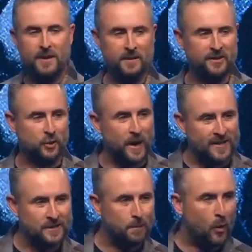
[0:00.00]

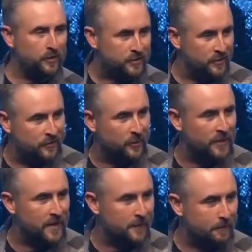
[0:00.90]
transports you to
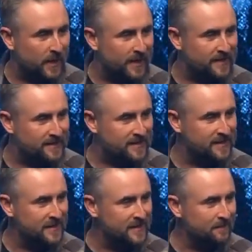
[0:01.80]
another place.
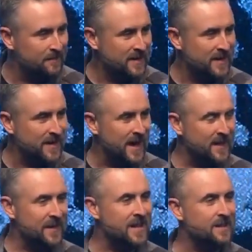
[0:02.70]

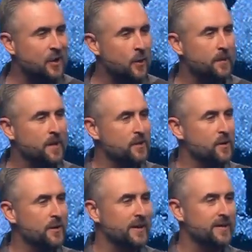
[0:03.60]
And the Ethiopian
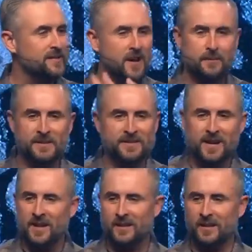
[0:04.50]
eunuch has got to be
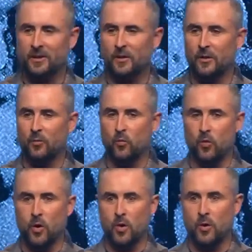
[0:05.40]
standing there going,
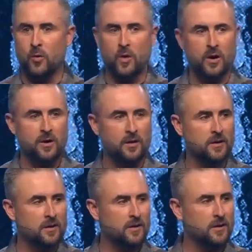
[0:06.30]
whoa,
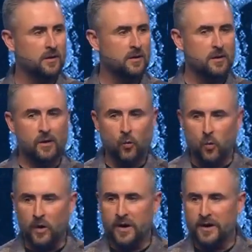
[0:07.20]

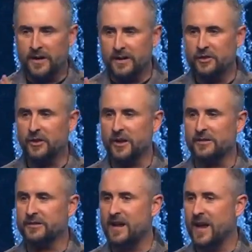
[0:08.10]
what
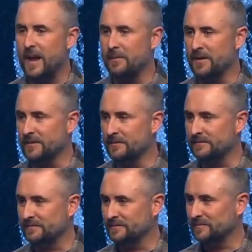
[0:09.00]
just happened?
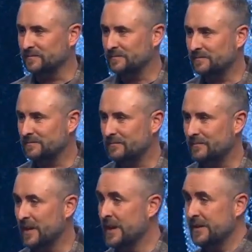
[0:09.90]

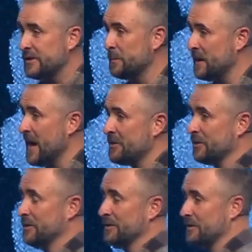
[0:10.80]
It's
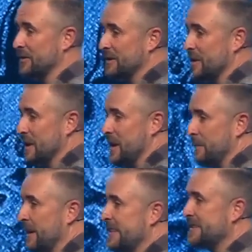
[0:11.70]
supernatural.
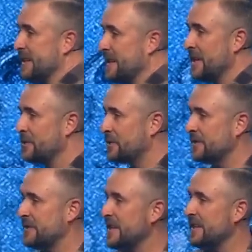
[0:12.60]
But it's
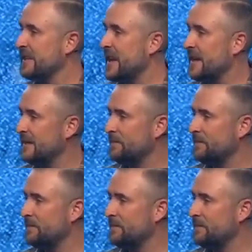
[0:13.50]
interesting that